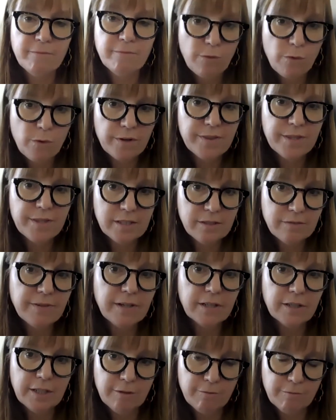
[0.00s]
For this
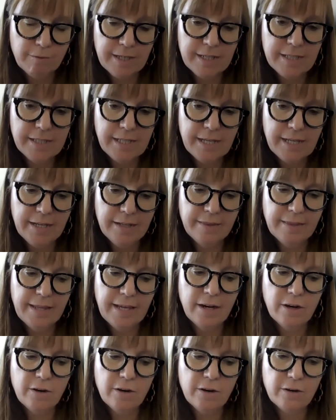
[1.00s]
very reason,
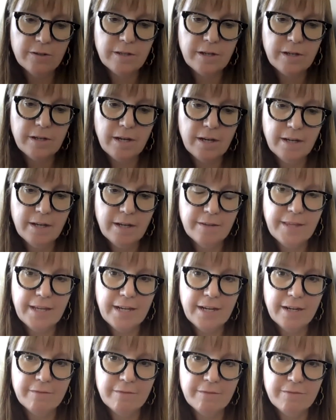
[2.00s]
they
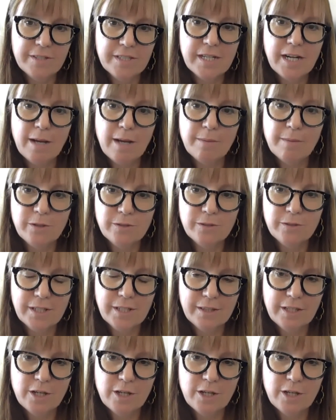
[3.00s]
have stopped using the